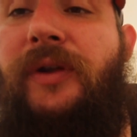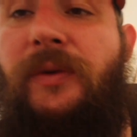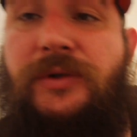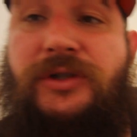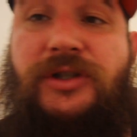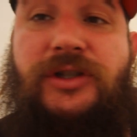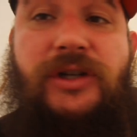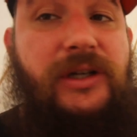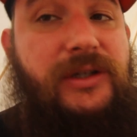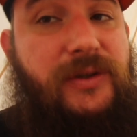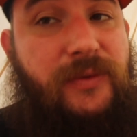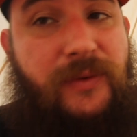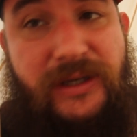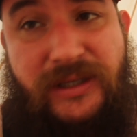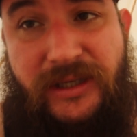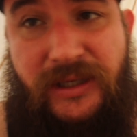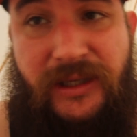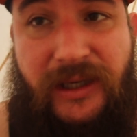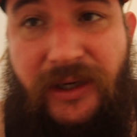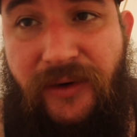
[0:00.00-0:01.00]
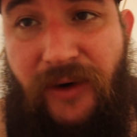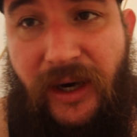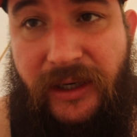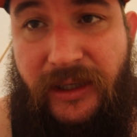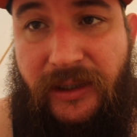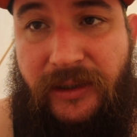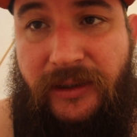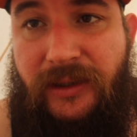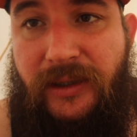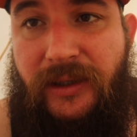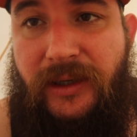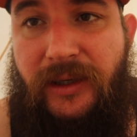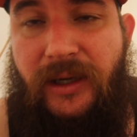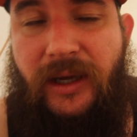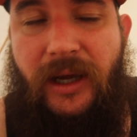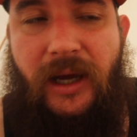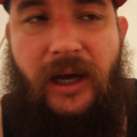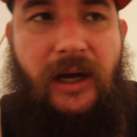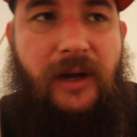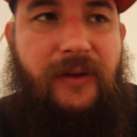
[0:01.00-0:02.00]
that was just recently graded.
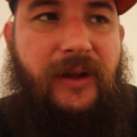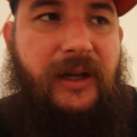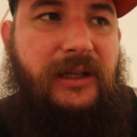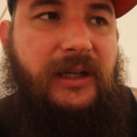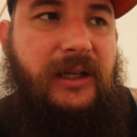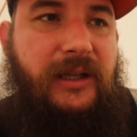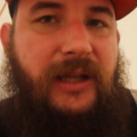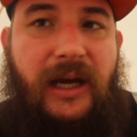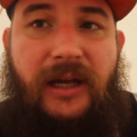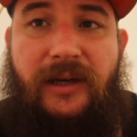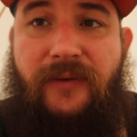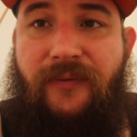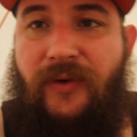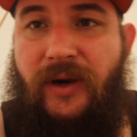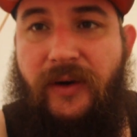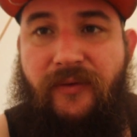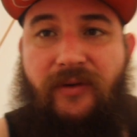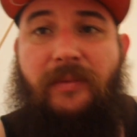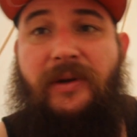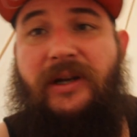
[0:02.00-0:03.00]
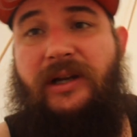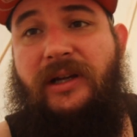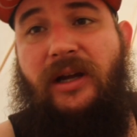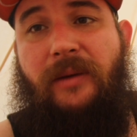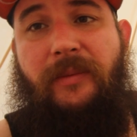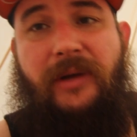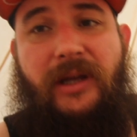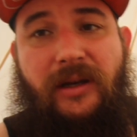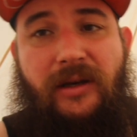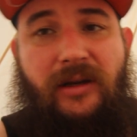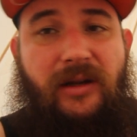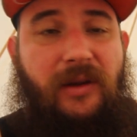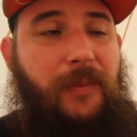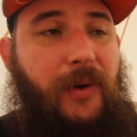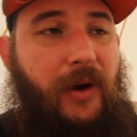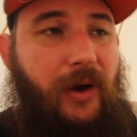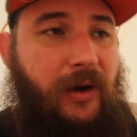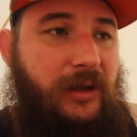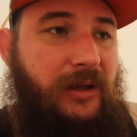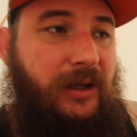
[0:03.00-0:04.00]
Uh, they did that for everybody coming into the
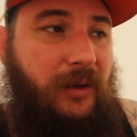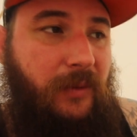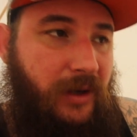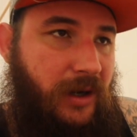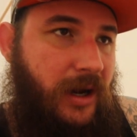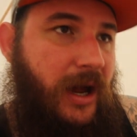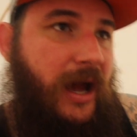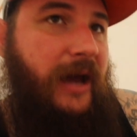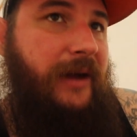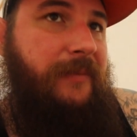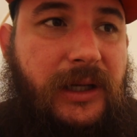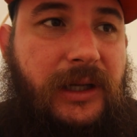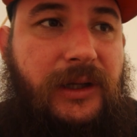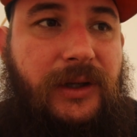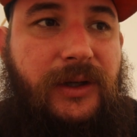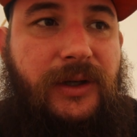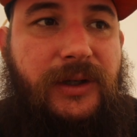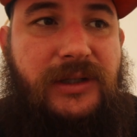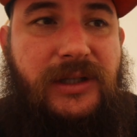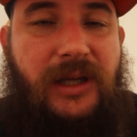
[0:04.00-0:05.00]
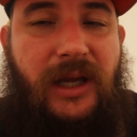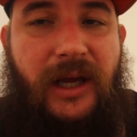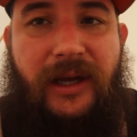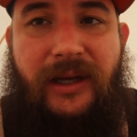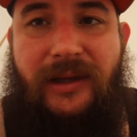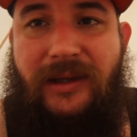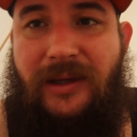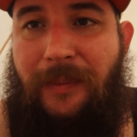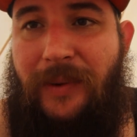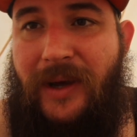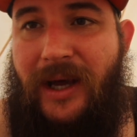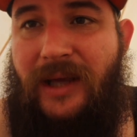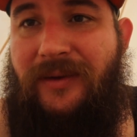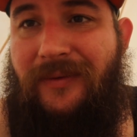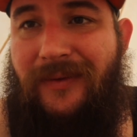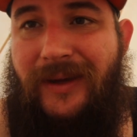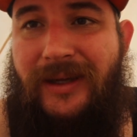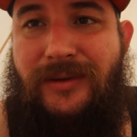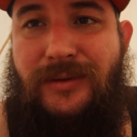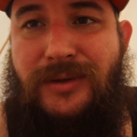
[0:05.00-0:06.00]
park that we're at. It looks like the path
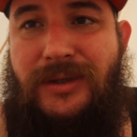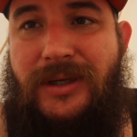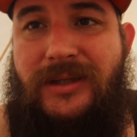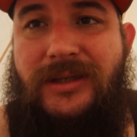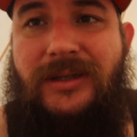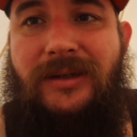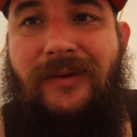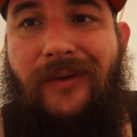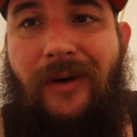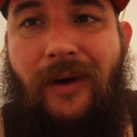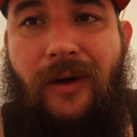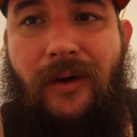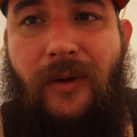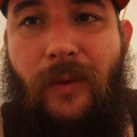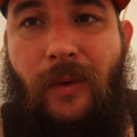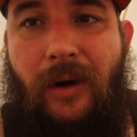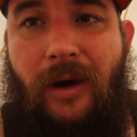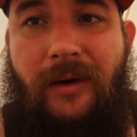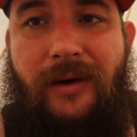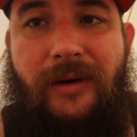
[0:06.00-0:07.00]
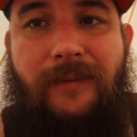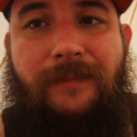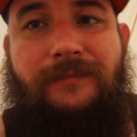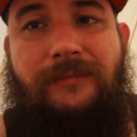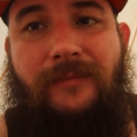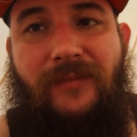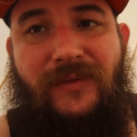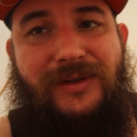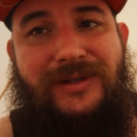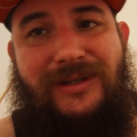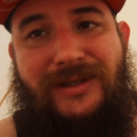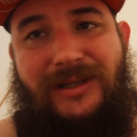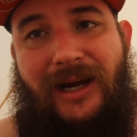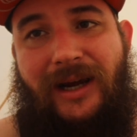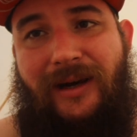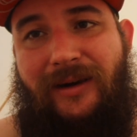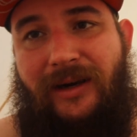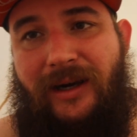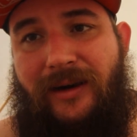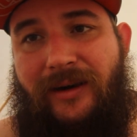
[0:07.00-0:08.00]
of least resistance for all the water, this
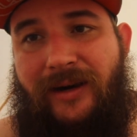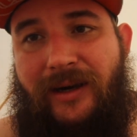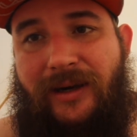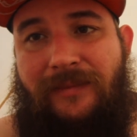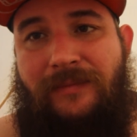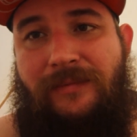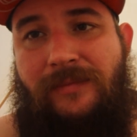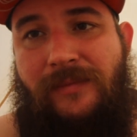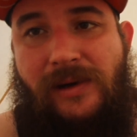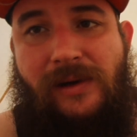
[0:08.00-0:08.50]
entire area,